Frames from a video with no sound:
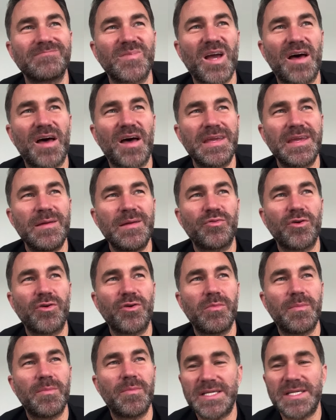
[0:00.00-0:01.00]
I think
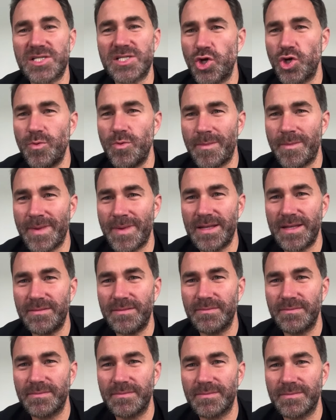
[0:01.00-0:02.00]
probably Superman,
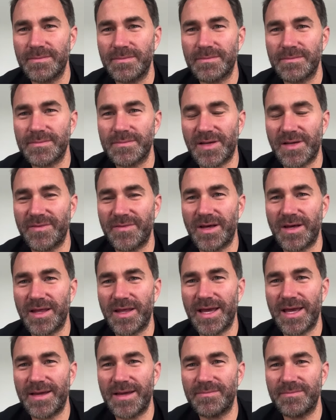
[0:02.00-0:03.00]
something like
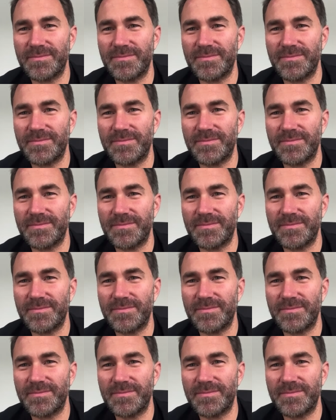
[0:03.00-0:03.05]
that.